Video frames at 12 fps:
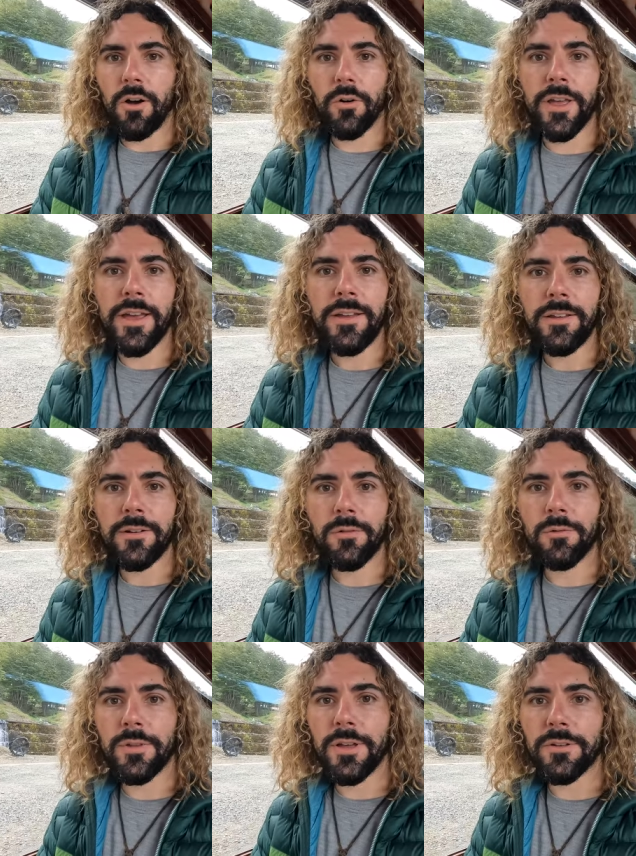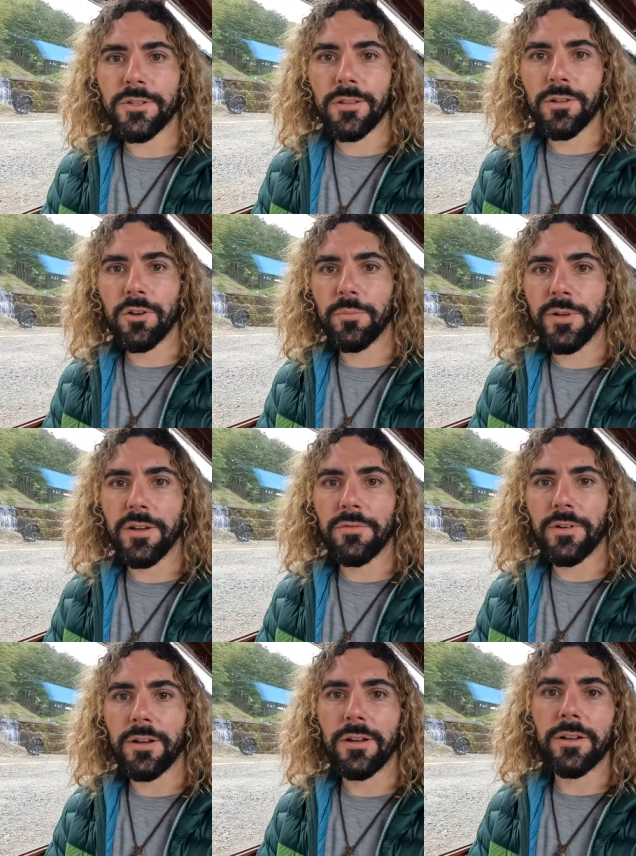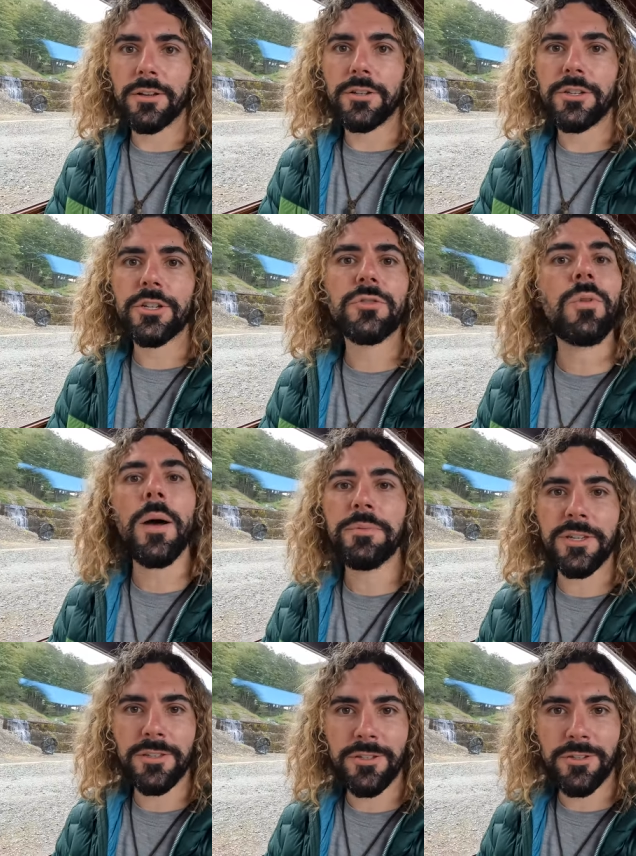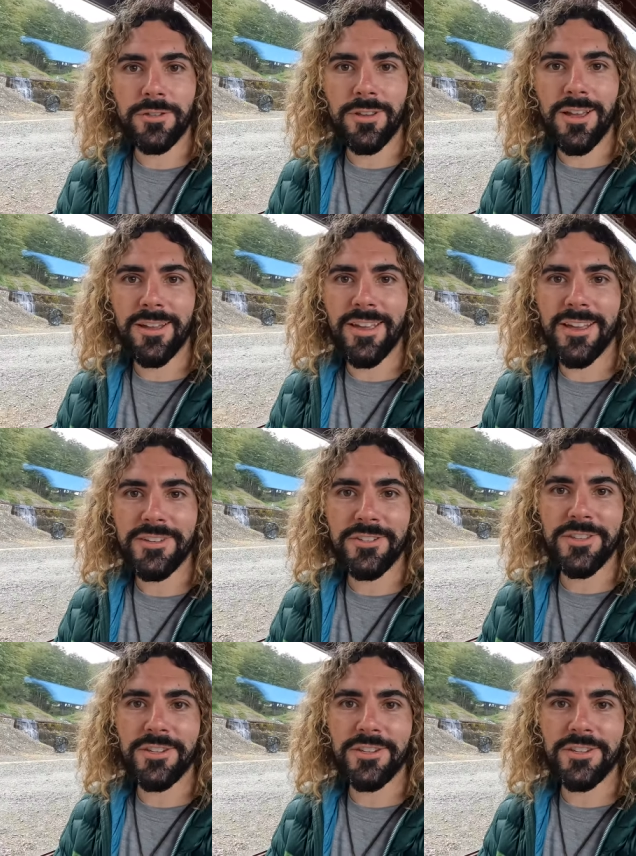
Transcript: Okay, well, there's a little bit of a disruptance, I guess.